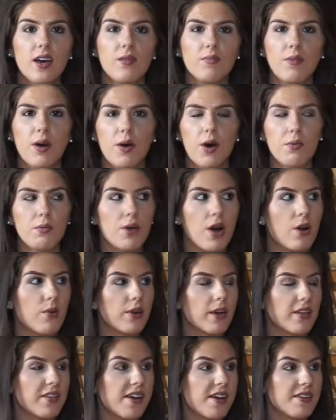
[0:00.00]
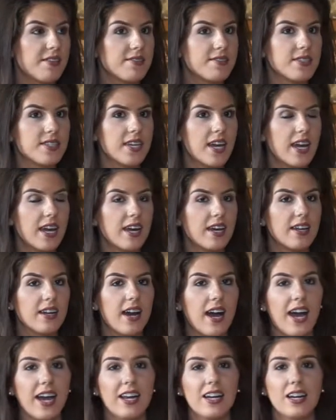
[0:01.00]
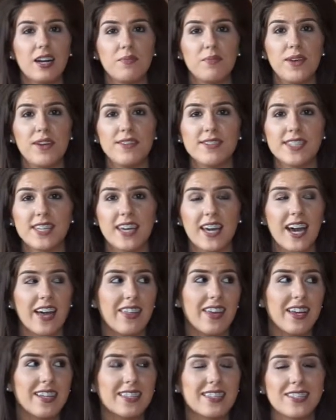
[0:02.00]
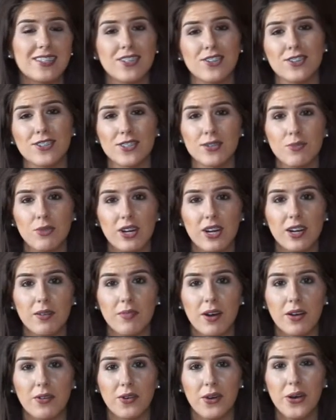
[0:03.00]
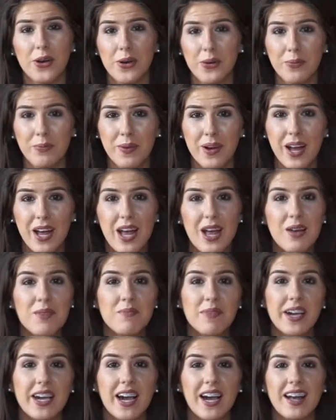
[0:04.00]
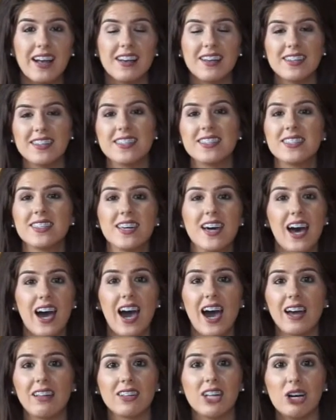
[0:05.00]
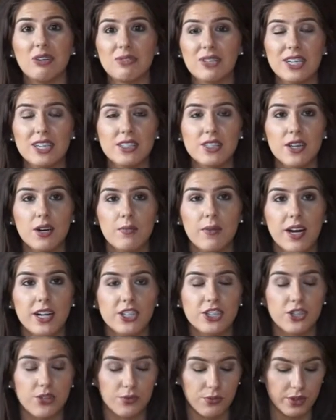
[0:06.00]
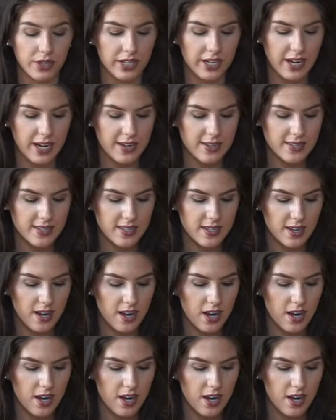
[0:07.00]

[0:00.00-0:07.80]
My mom got one of those and I ended up using it. I think it's still somewhere in my room because I loved it so much. They're really nice.